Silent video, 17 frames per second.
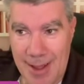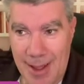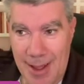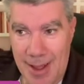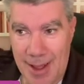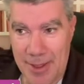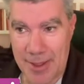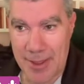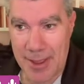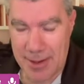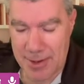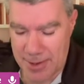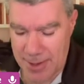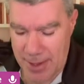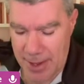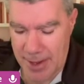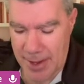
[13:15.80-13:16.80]
I
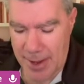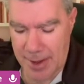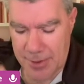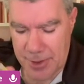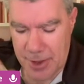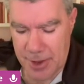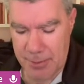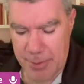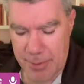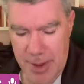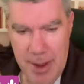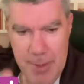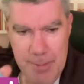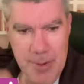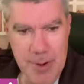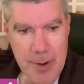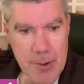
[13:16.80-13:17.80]
guess they got the
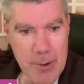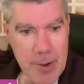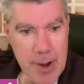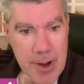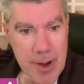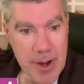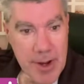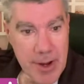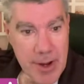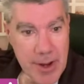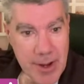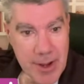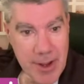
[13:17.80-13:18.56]
paperwork